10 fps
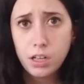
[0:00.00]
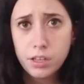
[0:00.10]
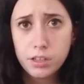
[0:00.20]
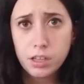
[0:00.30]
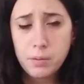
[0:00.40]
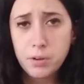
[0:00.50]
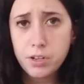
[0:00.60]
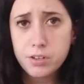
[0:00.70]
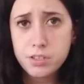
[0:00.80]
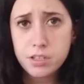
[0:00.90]
The labor
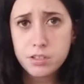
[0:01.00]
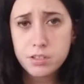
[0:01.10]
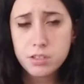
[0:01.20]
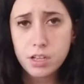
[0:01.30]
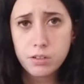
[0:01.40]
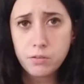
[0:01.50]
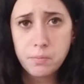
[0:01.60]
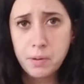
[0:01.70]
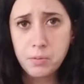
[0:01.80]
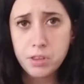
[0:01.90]
nurses, I don't
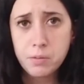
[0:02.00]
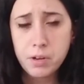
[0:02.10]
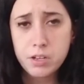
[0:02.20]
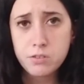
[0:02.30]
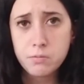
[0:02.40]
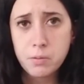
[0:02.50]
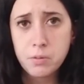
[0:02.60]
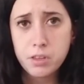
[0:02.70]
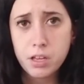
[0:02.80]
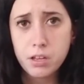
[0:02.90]
remember them. I just
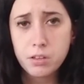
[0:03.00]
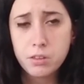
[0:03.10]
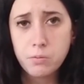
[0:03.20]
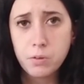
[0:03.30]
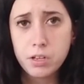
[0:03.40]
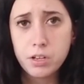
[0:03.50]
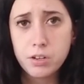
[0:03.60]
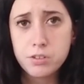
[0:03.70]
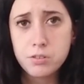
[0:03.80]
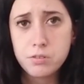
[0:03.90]
remember the one
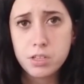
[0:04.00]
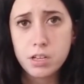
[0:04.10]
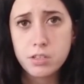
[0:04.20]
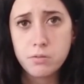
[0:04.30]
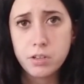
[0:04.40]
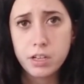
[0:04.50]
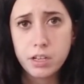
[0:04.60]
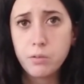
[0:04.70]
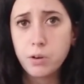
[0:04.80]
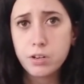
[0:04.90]
nurse who said it's only going to
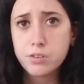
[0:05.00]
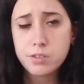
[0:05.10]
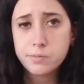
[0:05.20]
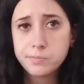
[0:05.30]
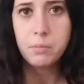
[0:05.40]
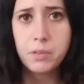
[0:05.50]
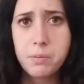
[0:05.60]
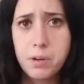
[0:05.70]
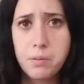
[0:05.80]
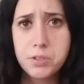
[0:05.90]
get worse. My
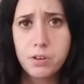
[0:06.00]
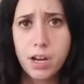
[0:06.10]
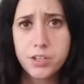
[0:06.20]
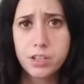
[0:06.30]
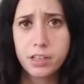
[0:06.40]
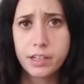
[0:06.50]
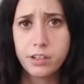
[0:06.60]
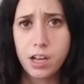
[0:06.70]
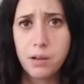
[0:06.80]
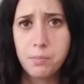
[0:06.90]
PUPS rash cleared
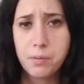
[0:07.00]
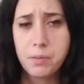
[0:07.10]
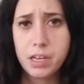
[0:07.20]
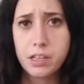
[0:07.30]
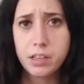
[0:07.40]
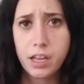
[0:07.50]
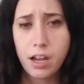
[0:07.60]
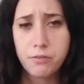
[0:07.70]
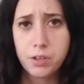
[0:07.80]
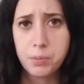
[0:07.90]
up immediately
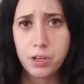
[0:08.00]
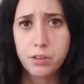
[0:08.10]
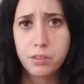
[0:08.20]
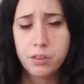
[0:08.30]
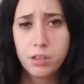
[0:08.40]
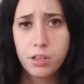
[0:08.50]
after birth.